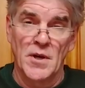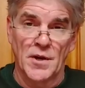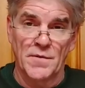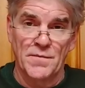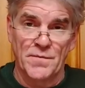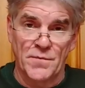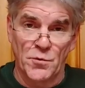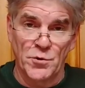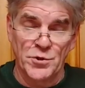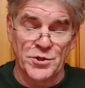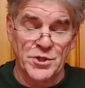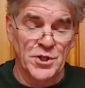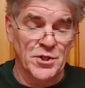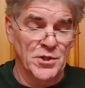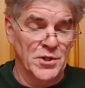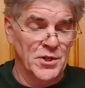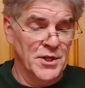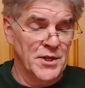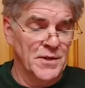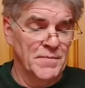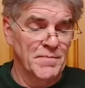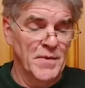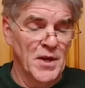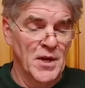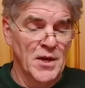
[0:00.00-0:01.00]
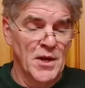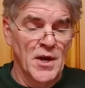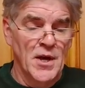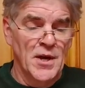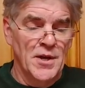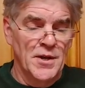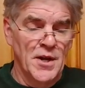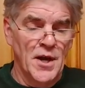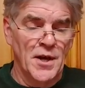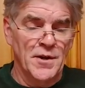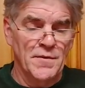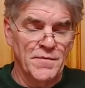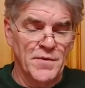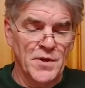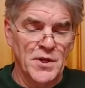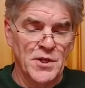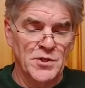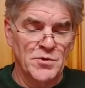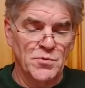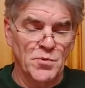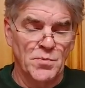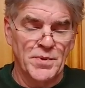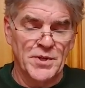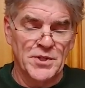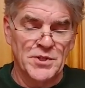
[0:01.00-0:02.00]
Unfortunately, none of
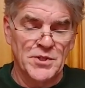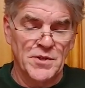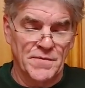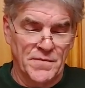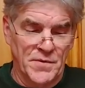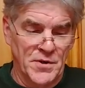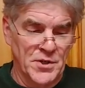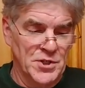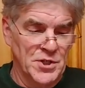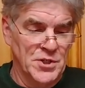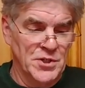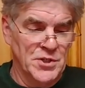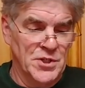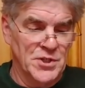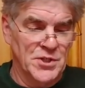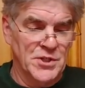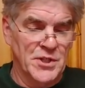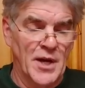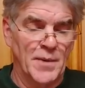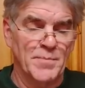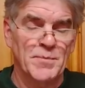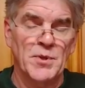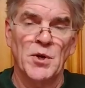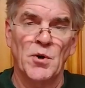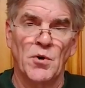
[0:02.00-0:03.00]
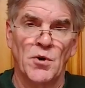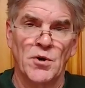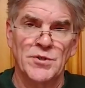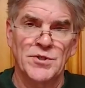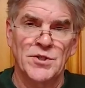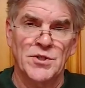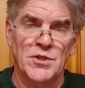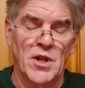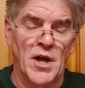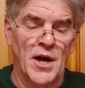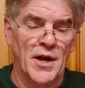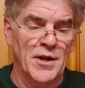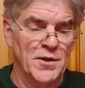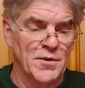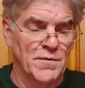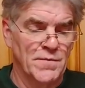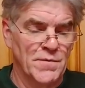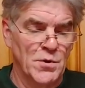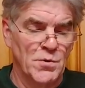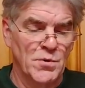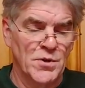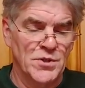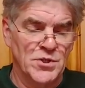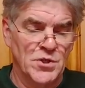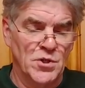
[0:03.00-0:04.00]
these will be sufficient to stop the onslaught
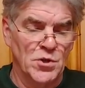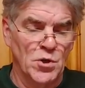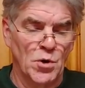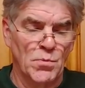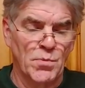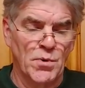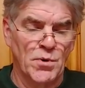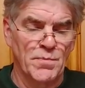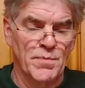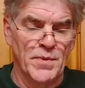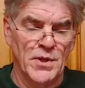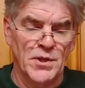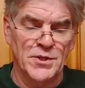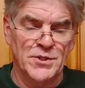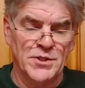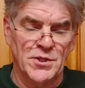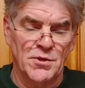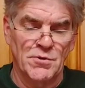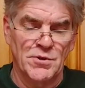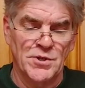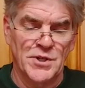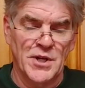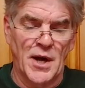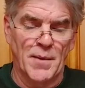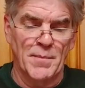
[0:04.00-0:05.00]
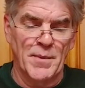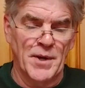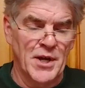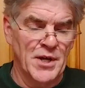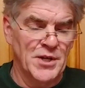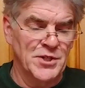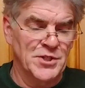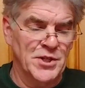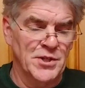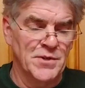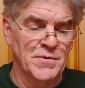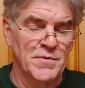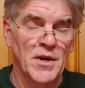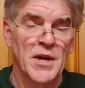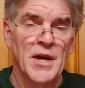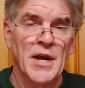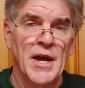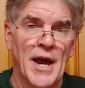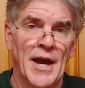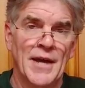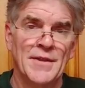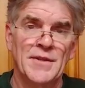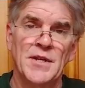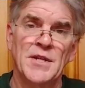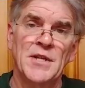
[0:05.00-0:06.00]
of U.S. global military domination
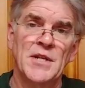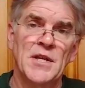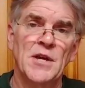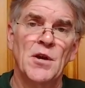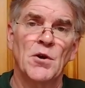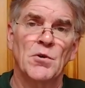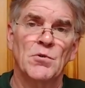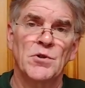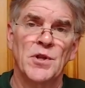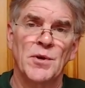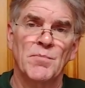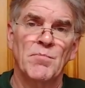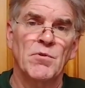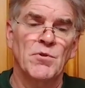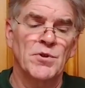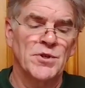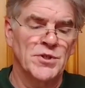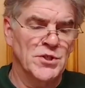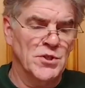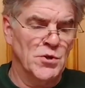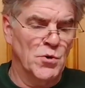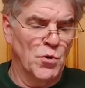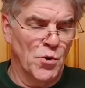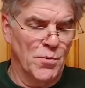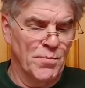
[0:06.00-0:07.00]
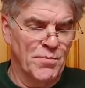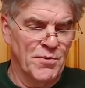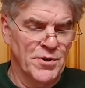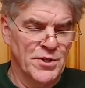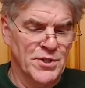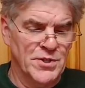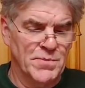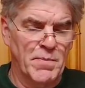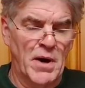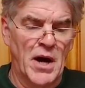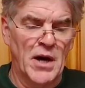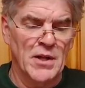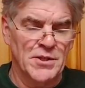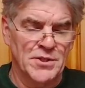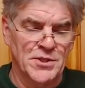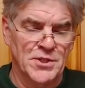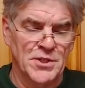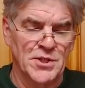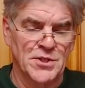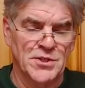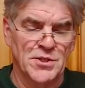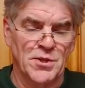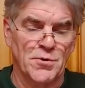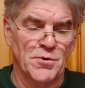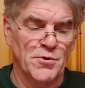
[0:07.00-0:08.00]
and the neoliberalist corporatist
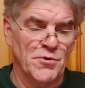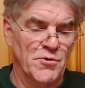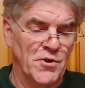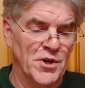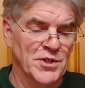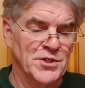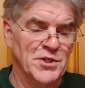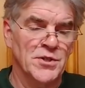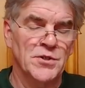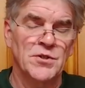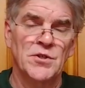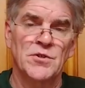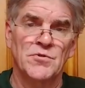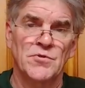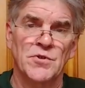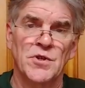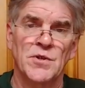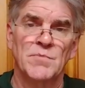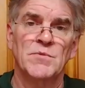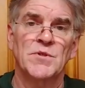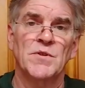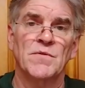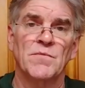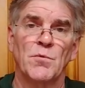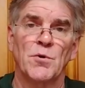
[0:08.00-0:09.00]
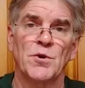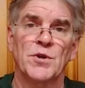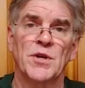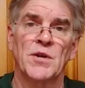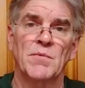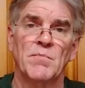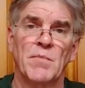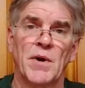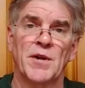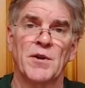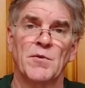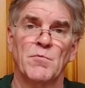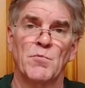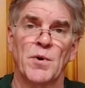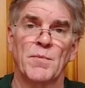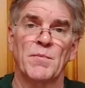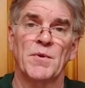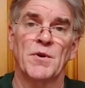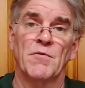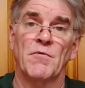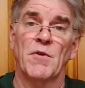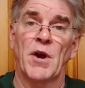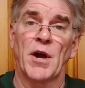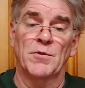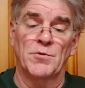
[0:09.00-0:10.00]
policies that are crushing the dreams of working men and
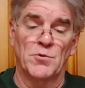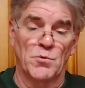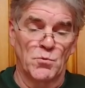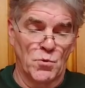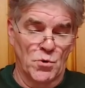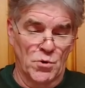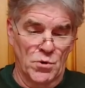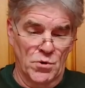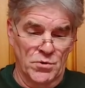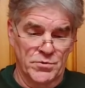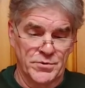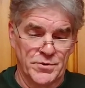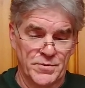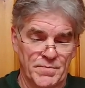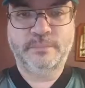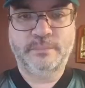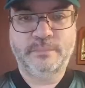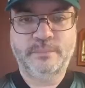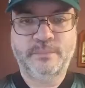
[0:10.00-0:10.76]
women around the world.